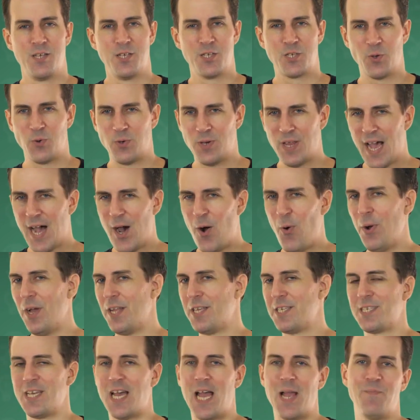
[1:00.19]
So now
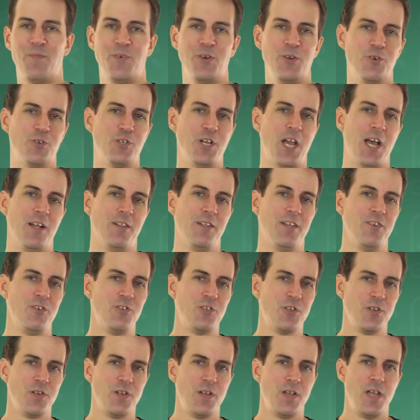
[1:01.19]
it's time for your
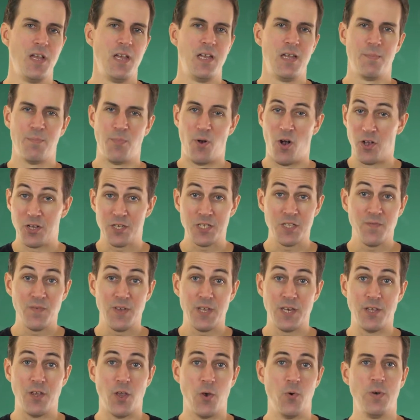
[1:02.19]
challenge. Pause the
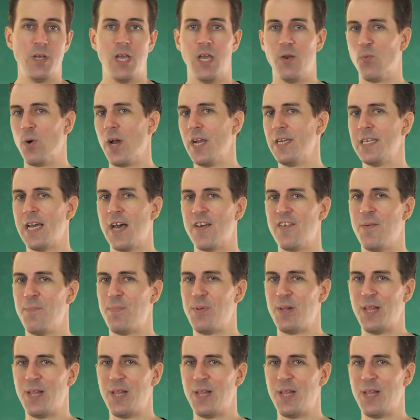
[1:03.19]
video and write down in